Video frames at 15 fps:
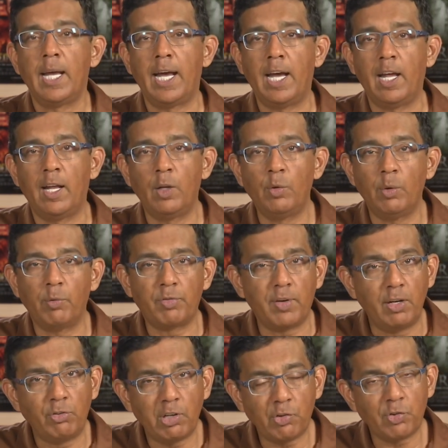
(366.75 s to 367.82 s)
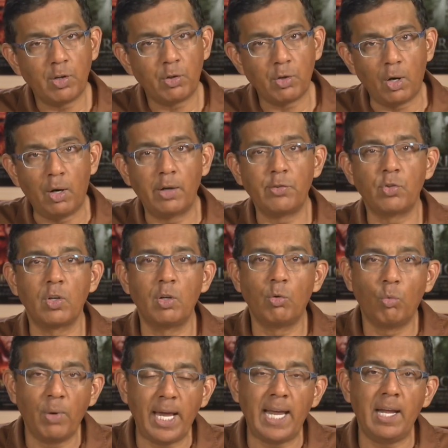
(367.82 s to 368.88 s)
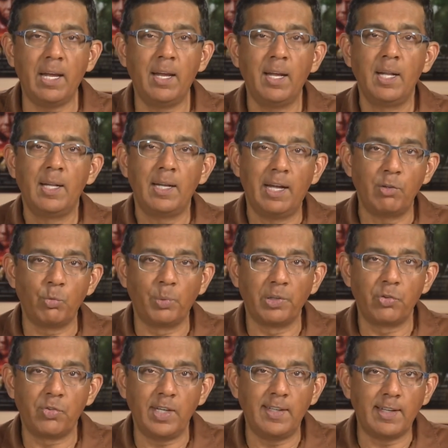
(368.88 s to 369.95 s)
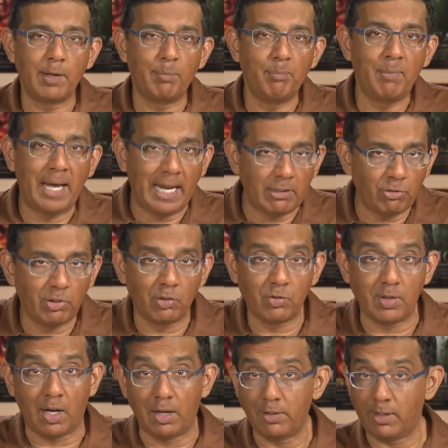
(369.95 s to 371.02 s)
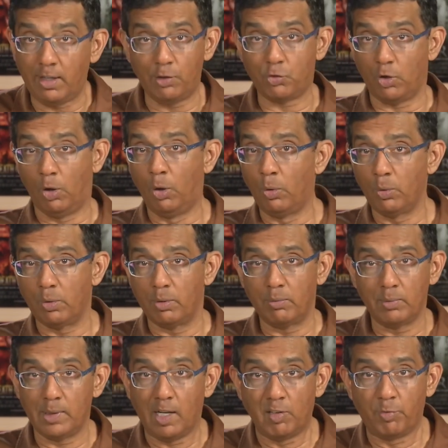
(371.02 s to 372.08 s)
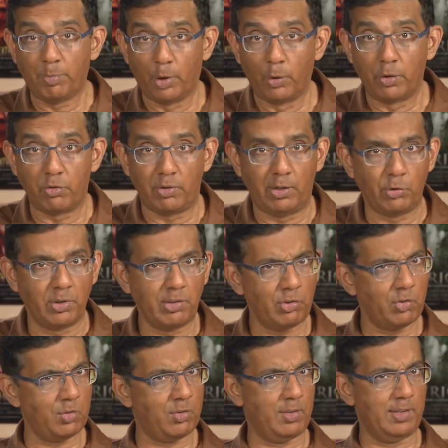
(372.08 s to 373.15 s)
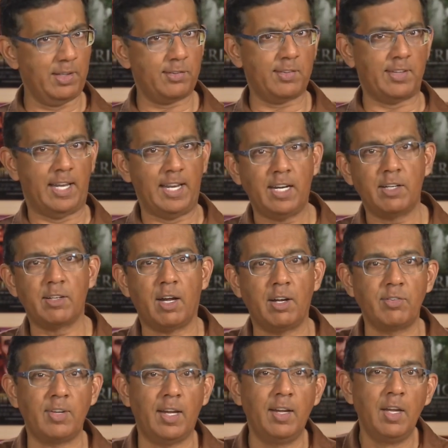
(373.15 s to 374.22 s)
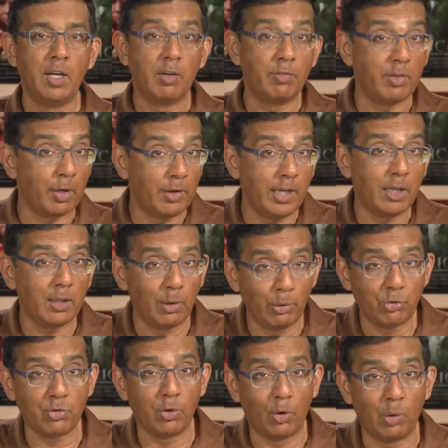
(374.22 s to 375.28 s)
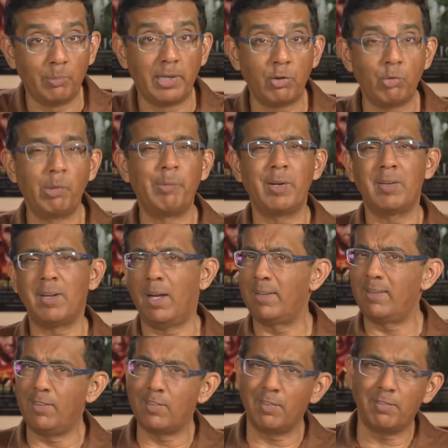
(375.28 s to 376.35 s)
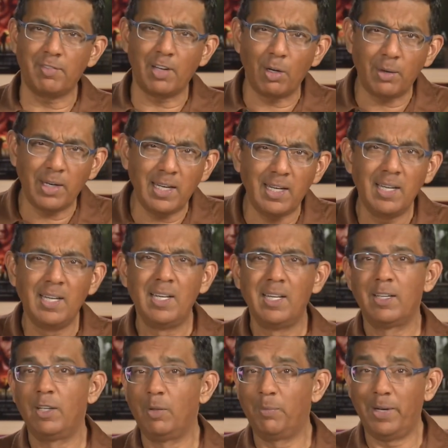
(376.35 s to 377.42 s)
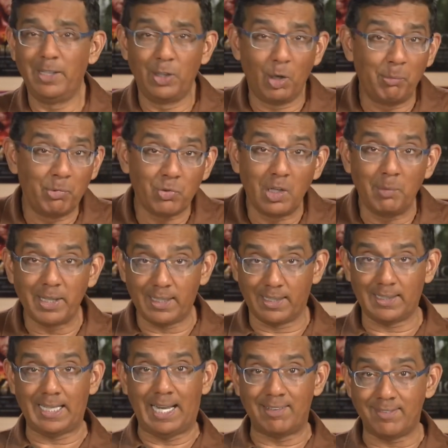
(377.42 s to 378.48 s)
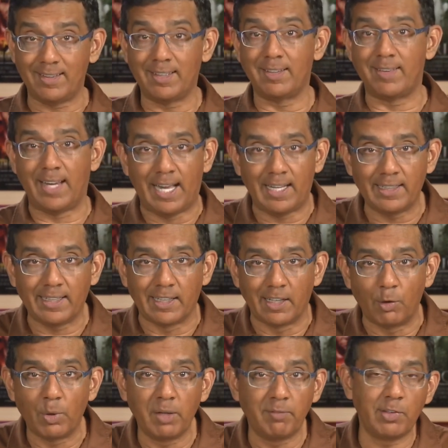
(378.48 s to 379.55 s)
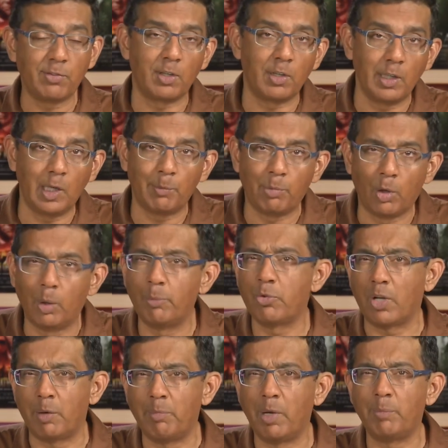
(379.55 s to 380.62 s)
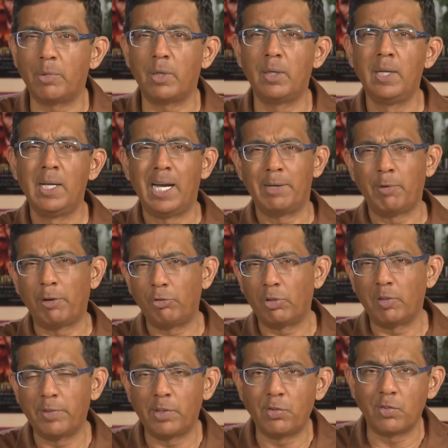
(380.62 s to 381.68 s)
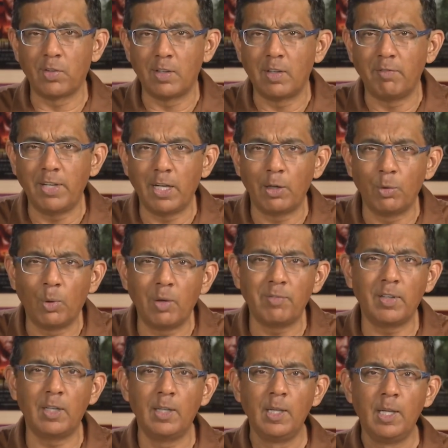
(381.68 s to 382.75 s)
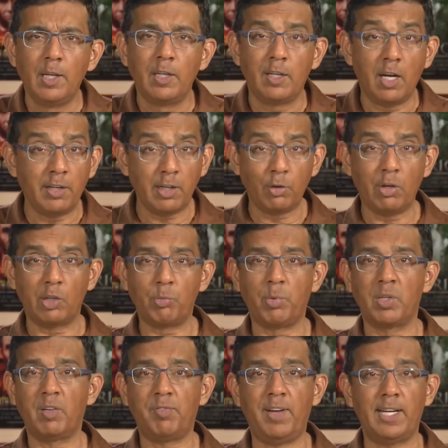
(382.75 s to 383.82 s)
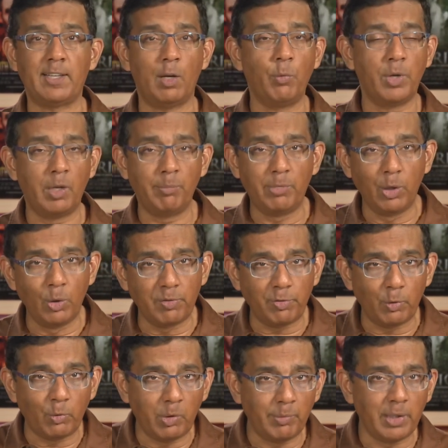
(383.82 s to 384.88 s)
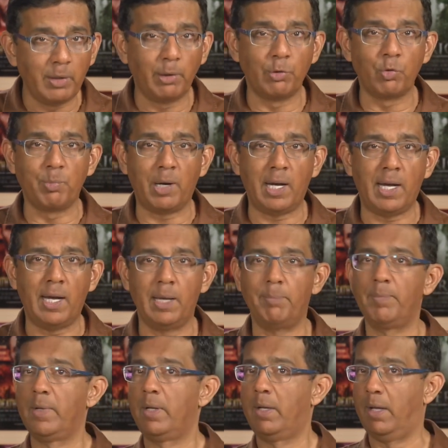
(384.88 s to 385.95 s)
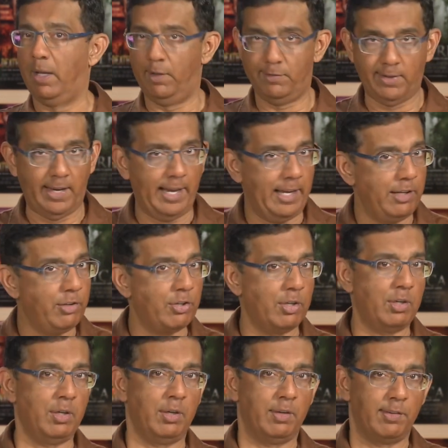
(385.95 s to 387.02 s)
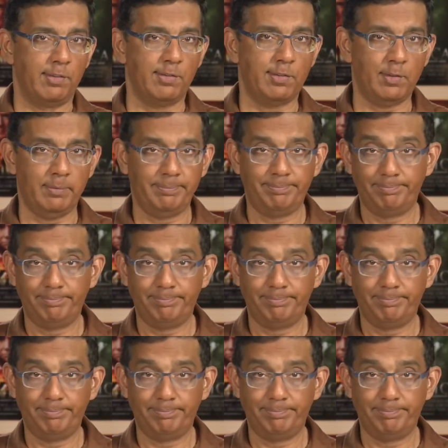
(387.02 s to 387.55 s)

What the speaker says: And Francesca talks in a way, as we'll see, that matches Dante's own love poetry. So this is hitting Dante very close to home. Let's remember Dante is a very, almost called like a classic Italian. In one of his earlier poems, I remember, I'm not sure if this is in the Vita Nuova, Dante talks about the fact that when a beautiful woman goes by, his head turns.